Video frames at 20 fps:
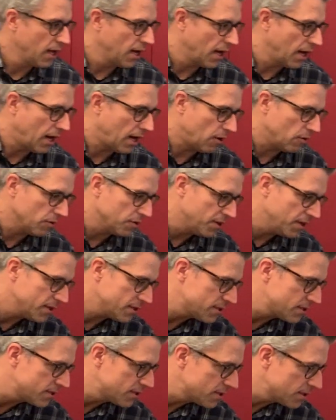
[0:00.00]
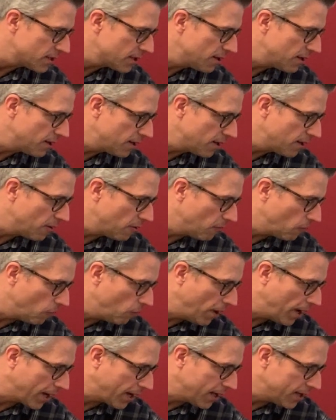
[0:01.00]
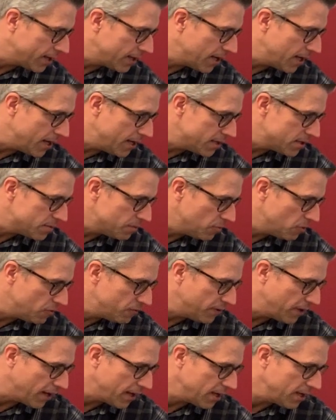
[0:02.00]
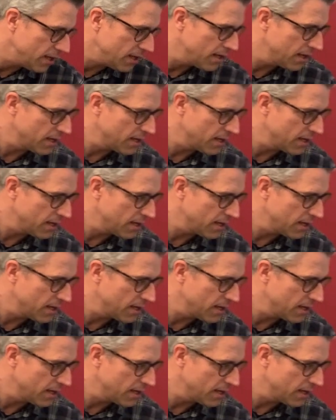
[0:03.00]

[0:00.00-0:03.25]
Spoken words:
how this wagon is moving.